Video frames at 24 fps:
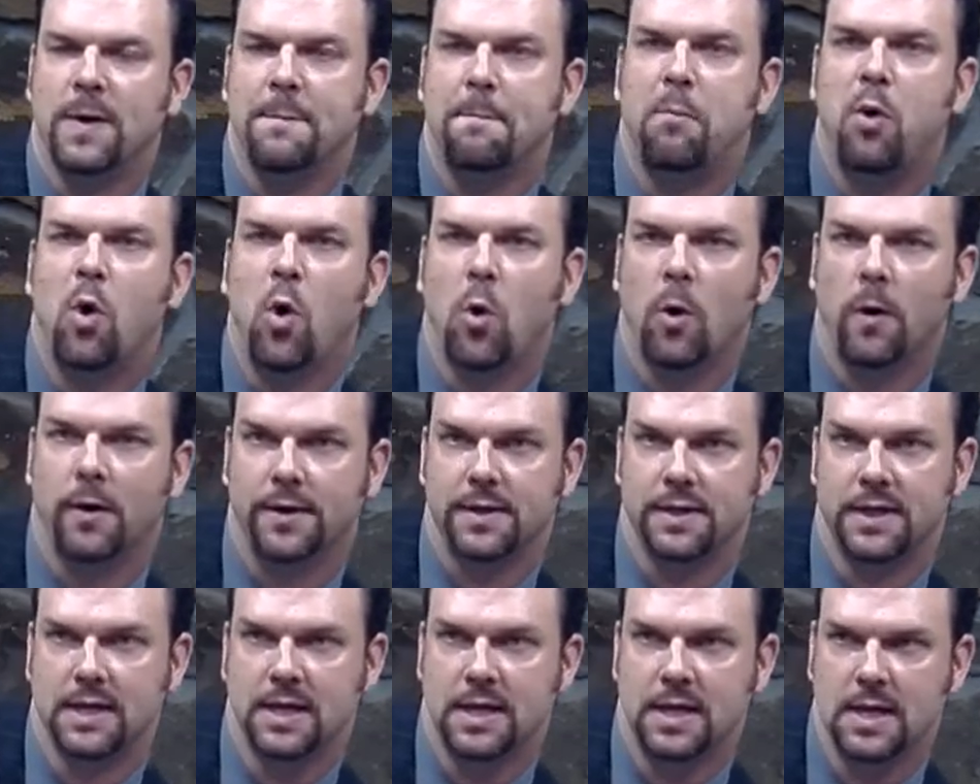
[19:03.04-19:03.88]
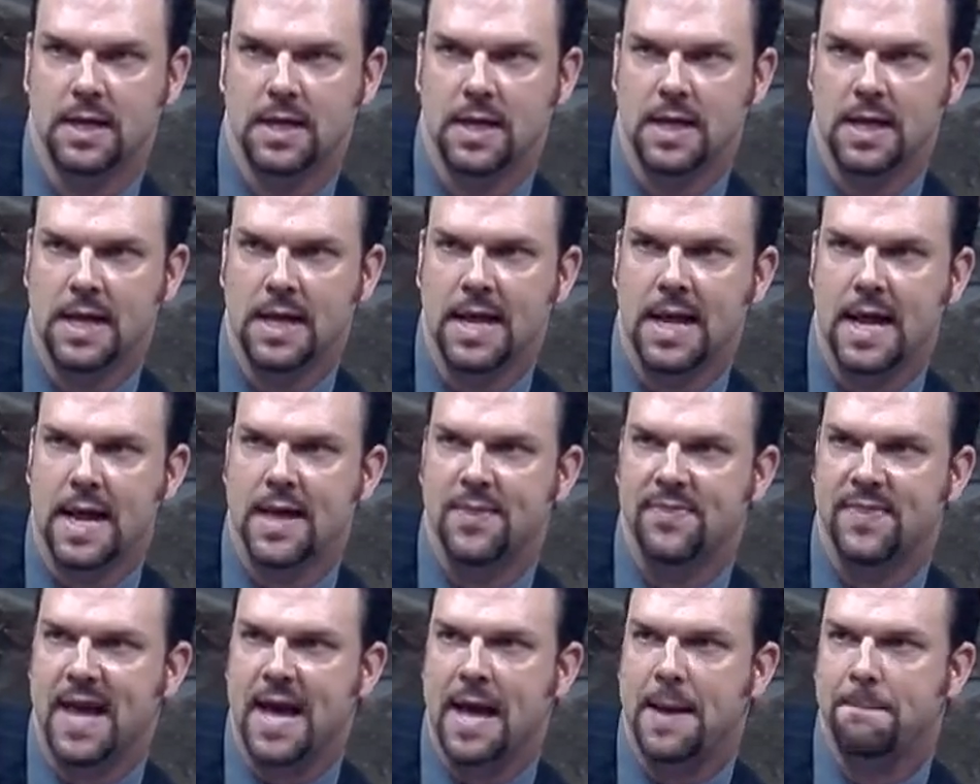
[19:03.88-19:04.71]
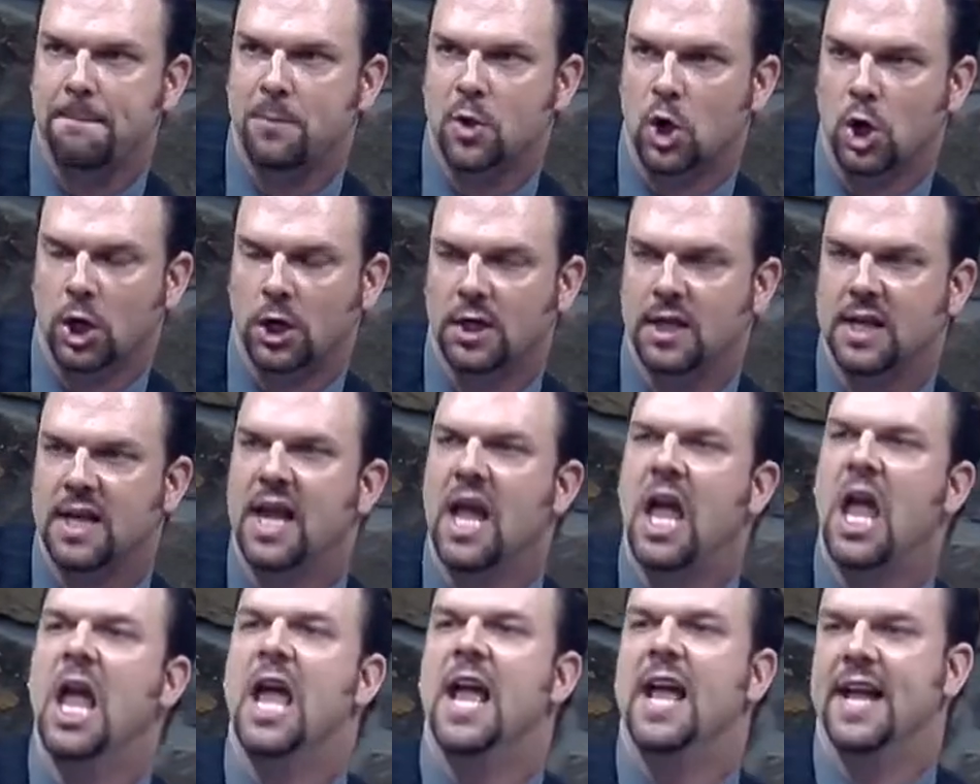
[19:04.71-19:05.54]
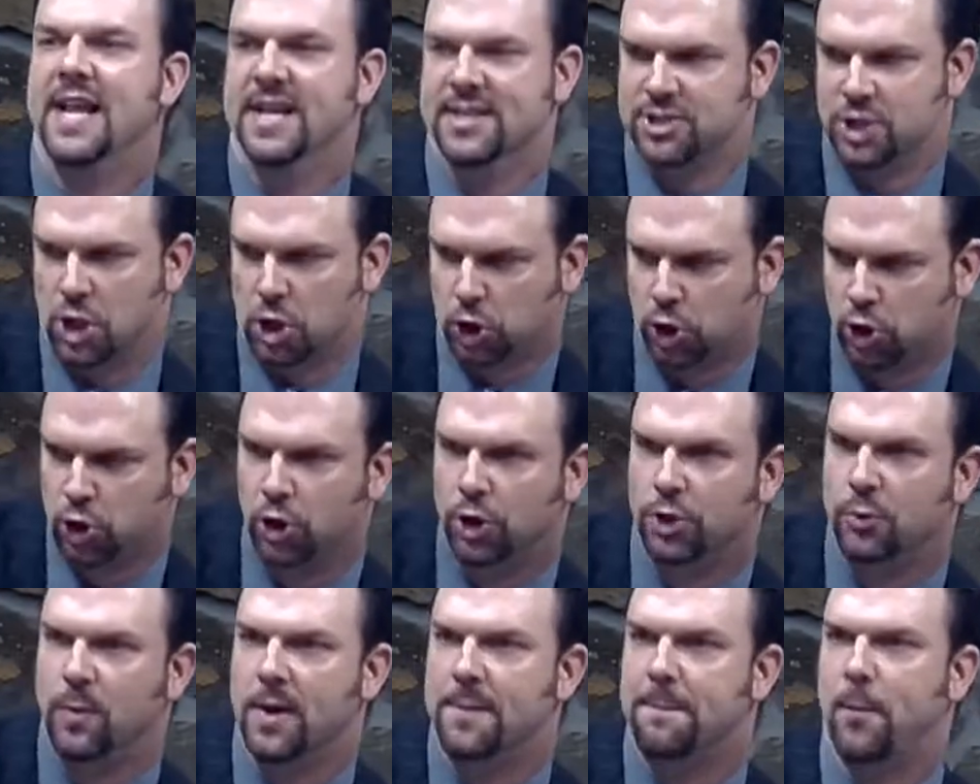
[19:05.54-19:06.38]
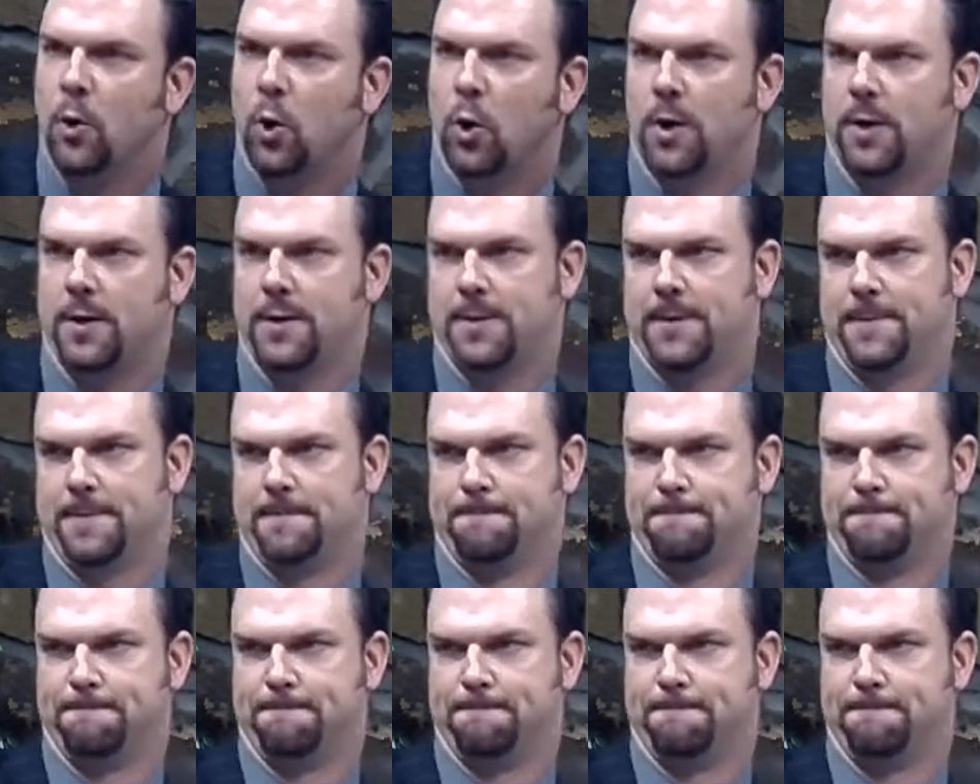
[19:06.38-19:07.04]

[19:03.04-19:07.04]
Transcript: report in that book is a good report.